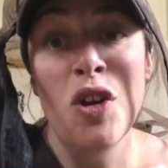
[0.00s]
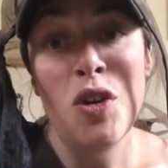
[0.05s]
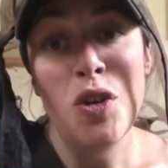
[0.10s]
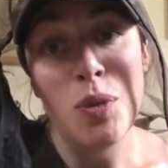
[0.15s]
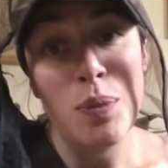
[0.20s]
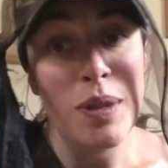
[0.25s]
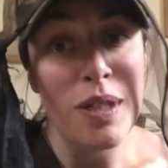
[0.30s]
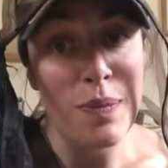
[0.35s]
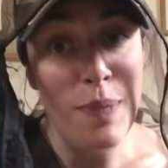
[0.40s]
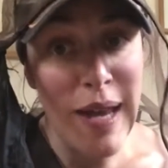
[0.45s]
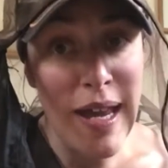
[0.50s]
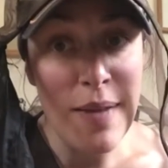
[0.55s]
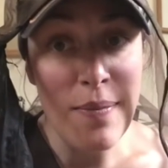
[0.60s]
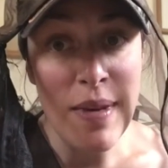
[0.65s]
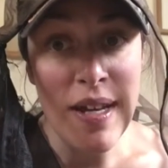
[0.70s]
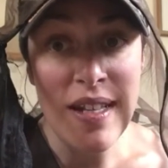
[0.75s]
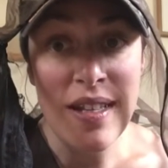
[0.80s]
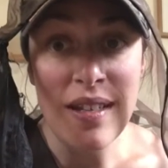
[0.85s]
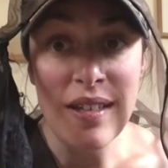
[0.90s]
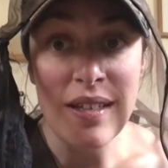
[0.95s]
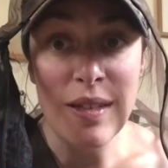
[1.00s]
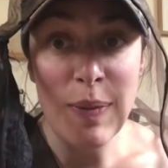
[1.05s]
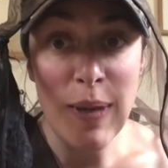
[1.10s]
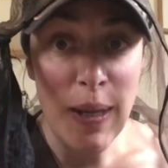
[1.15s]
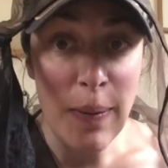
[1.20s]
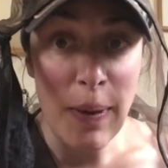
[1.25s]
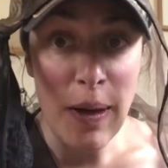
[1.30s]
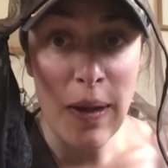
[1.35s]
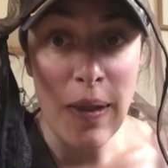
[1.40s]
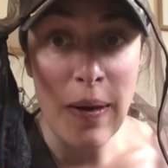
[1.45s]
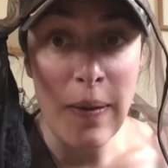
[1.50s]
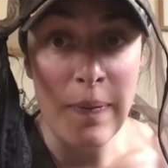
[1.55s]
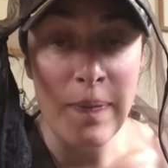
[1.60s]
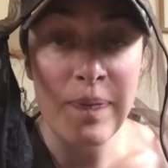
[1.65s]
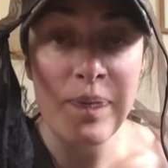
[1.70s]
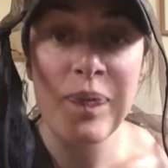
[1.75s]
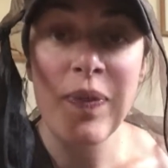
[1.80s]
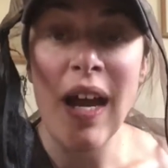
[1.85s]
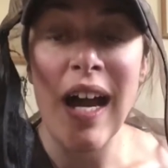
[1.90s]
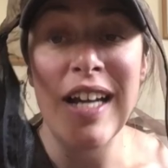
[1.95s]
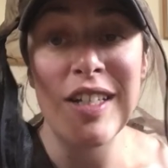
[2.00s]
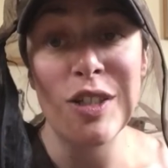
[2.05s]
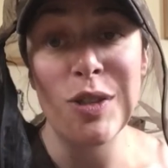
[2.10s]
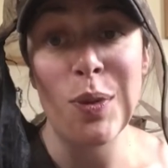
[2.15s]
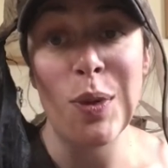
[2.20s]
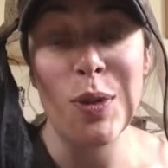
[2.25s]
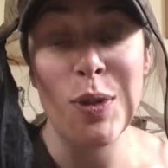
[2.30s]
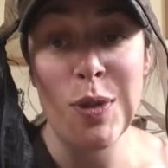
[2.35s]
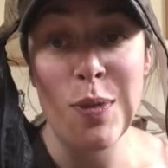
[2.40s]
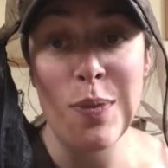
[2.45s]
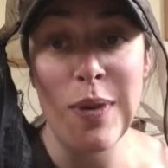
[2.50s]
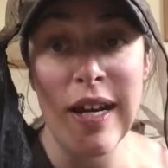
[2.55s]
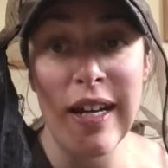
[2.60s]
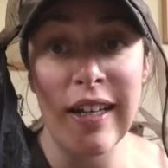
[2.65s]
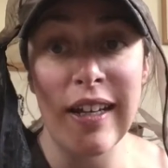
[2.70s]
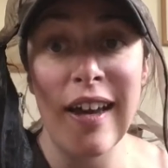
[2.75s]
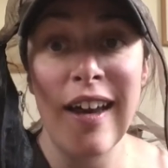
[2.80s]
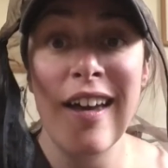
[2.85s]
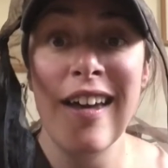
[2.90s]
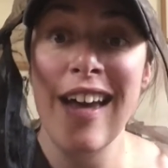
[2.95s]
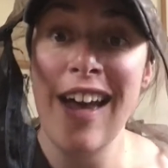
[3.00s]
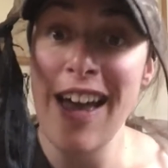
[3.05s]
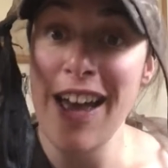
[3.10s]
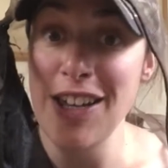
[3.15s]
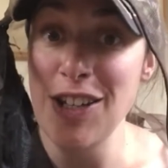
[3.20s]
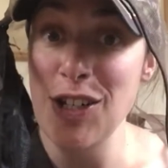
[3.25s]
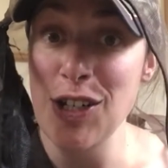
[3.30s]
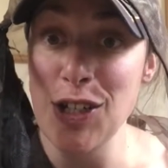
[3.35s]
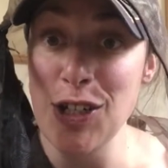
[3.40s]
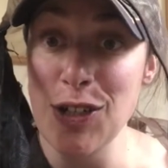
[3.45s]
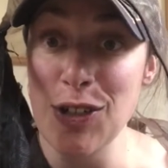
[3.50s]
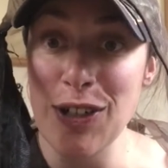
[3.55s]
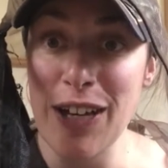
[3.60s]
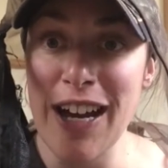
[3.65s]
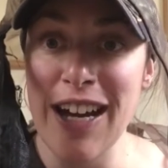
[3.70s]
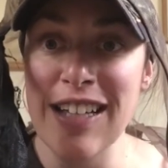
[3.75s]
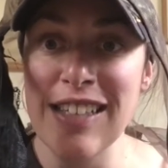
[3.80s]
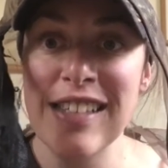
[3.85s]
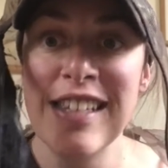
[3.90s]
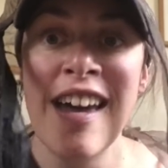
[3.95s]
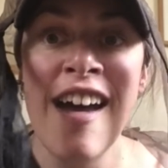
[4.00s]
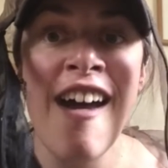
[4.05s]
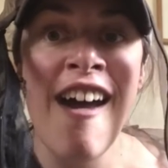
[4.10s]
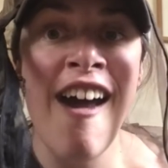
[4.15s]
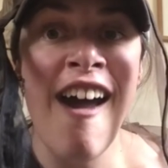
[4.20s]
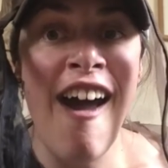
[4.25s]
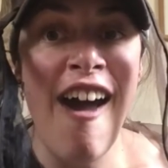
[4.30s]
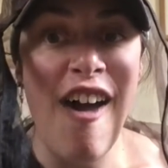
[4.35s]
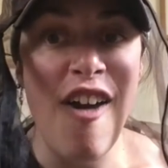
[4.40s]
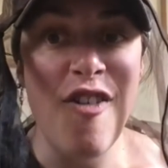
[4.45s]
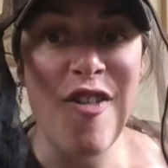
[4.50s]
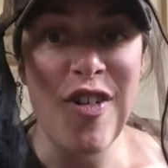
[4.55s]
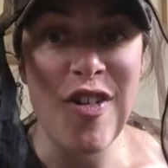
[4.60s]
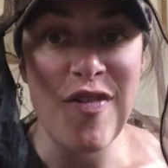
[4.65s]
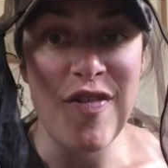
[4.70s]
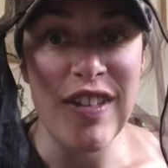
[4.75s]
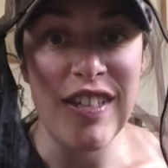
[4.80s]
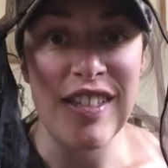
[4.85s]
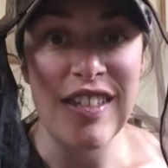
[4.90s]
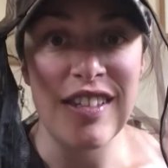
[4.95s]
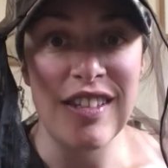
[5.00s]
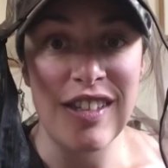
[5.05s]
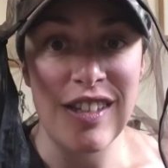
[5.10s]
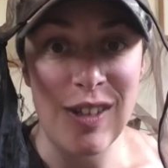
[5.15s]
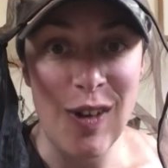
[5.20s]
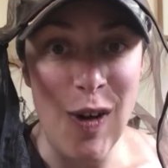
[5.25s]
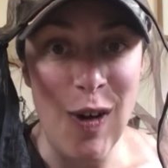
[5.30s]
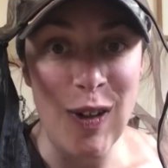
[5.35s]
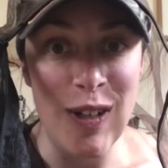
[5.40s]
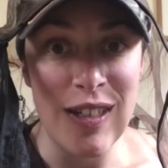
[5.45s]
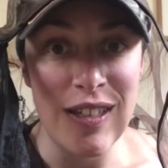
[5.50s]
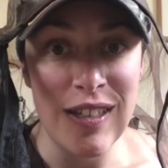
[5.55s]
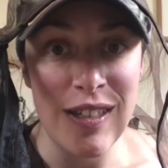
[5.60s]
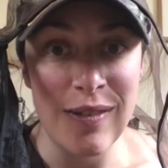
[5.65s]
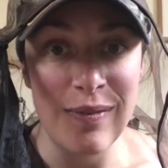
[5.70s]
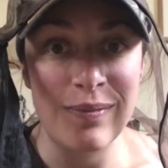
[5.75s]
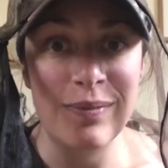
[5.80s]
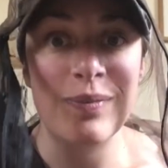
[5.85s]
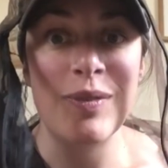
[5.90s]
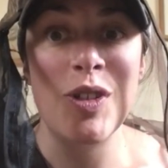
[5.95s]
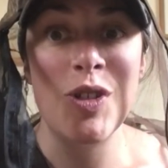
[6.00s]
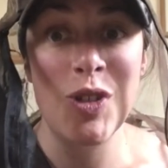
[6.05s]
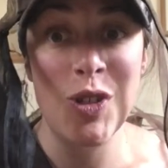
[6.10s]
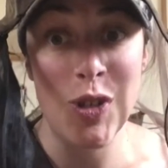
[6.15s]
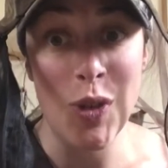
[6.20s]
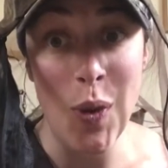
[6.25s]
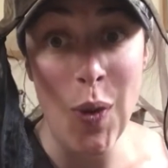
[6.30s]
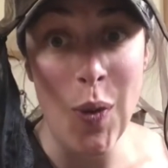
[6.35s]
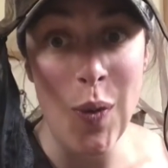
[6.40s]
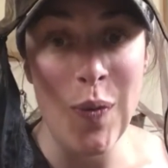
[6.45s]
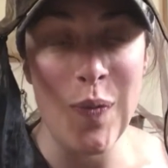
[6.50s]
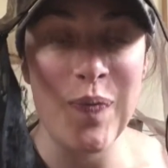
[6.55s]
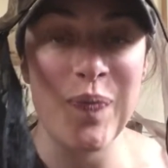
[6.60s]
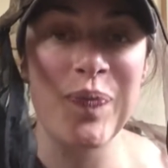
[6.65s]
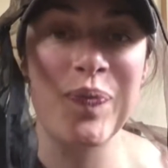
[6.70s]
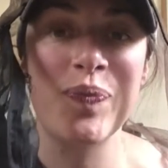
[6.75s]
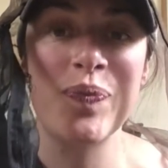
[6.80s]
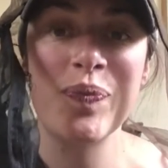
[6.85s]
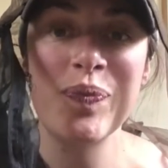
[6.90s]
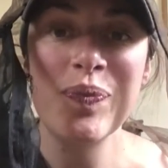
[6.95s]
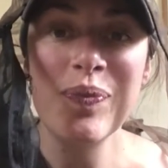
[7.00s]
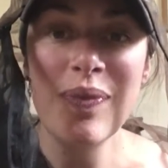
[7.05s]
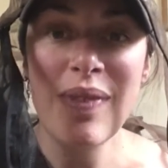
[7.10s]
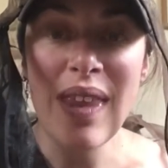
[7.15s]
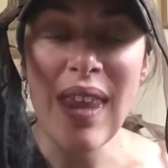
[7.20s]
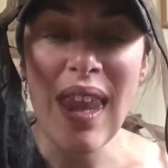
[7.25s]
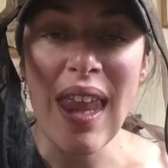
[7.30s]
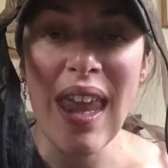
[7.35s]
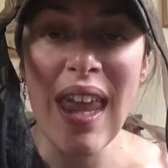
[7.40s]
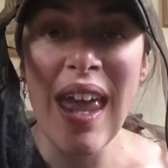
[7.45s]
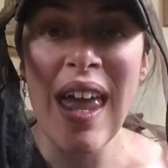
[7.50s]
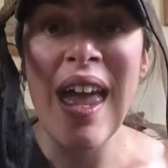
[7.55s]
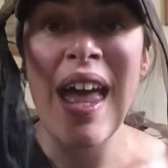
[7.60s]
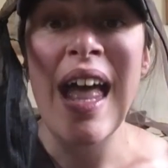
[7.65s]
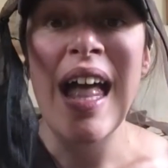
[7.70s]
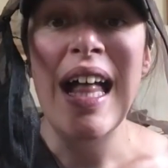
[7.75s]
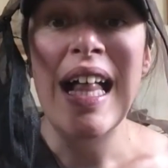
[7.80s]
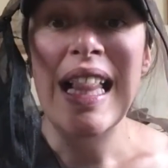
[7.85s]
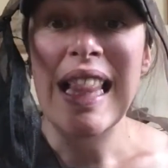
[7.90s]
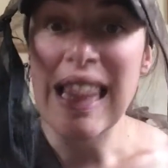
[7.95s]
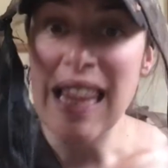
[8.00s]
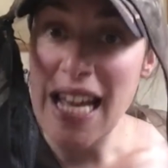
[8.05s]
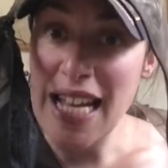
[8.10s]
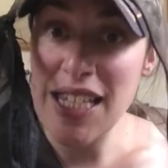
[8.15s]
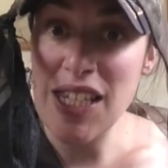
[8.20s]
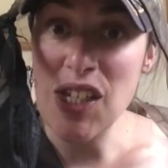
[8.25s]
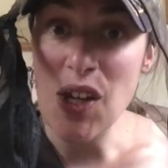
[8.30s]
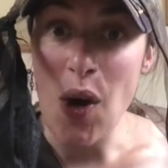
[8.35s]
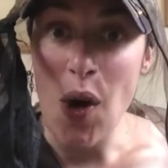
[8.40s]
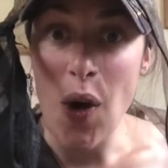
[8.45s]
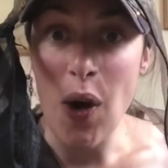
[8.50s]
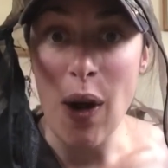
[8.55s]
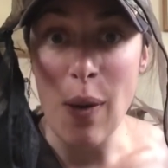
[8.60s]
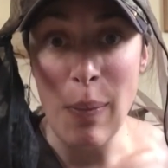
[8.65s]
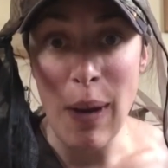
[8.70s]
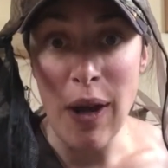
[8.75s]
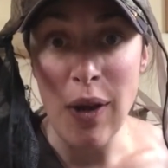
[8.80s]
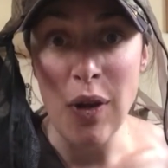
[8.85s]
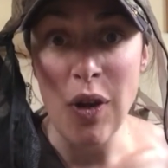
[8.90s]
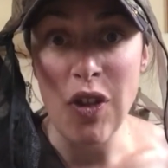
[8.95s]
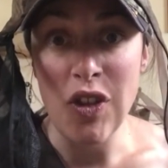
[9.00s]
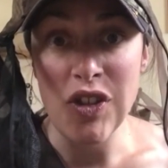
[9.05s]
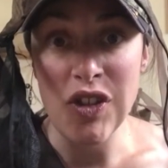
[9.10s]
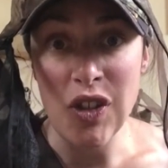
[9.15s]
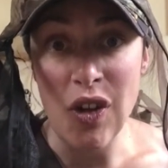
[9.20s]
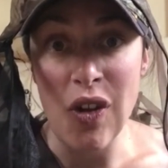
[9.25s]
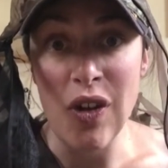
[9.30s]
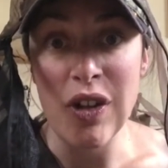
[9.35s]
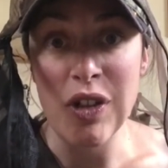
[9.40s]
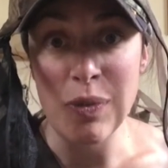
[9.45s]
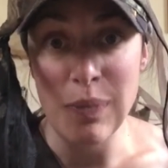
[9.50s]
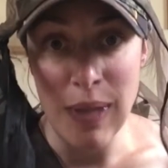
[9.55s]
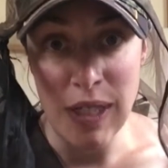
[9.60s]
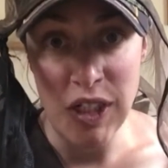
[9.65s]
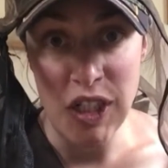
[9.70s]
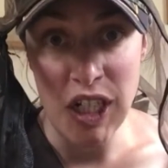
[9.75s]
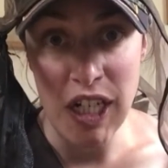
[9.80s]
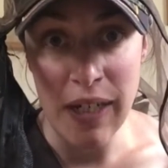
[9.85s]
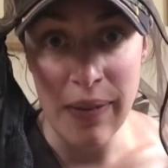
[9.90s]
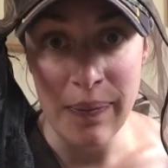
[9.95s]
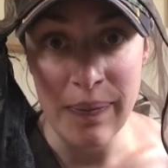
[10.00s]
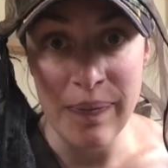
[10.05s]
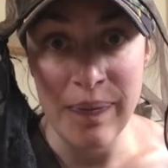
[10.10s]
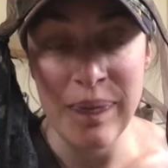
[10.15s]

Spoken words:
Nobody's paid me to speak about them. I just want to bring it to you guys if you're visiting Scotland. So, let's talk about the Scottish Midgie.